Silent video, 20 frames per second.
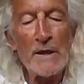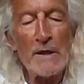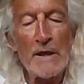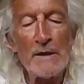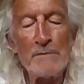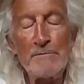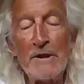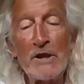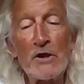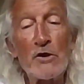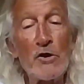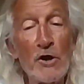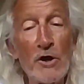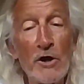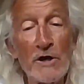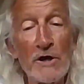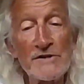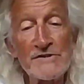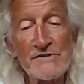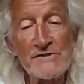
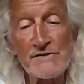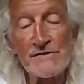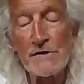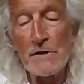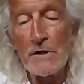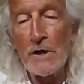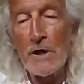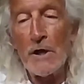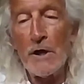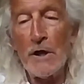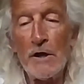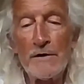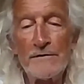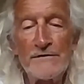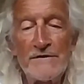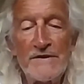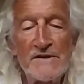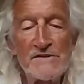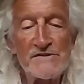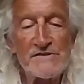because of
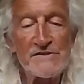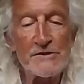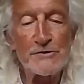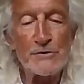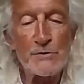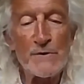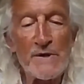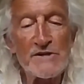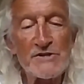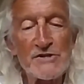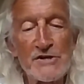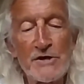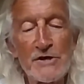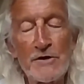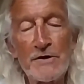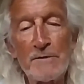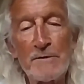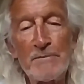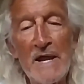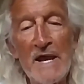this situation on
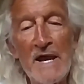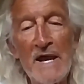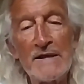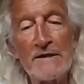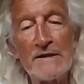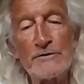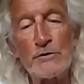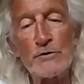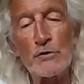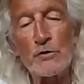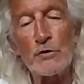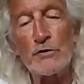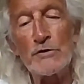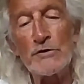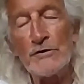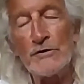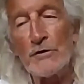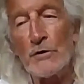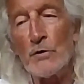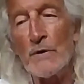the planet, you couldn't
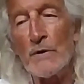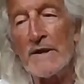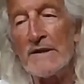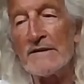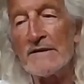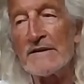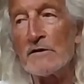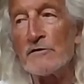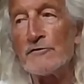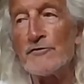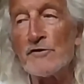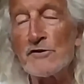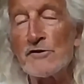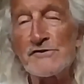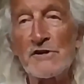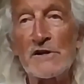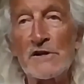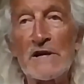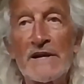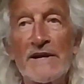do anything
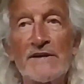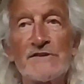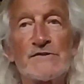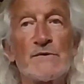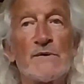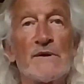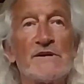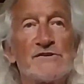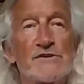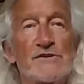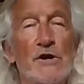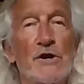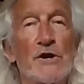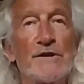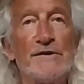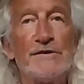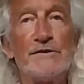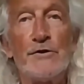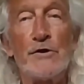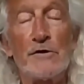physically. So I
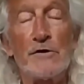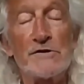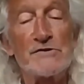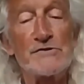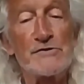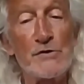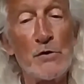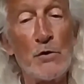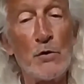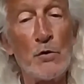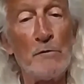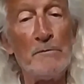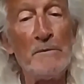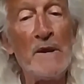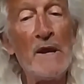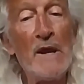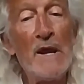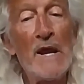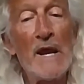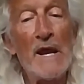started on Zoom,
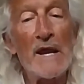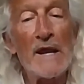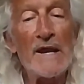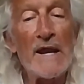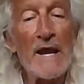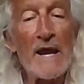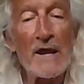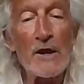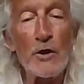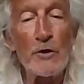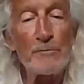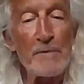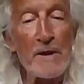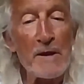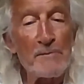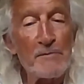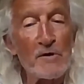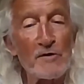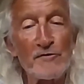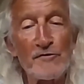and I got
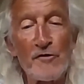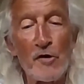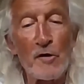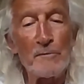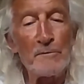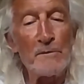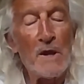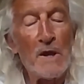people from